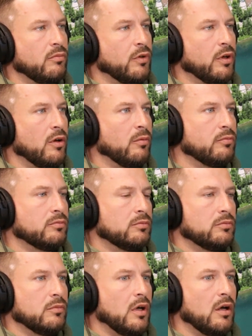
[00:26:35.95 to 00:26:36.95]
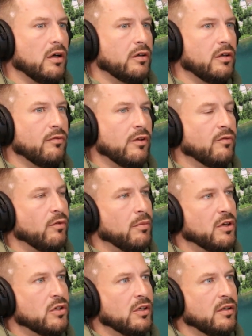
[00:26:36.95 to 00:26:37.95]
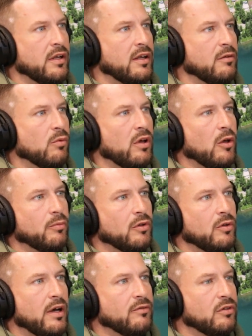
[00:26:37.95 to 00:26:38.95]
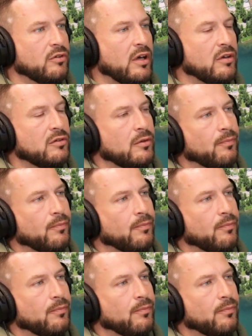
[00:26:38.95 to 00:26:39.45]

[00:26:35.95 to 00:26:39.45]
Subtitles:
give you the information that will help you have success.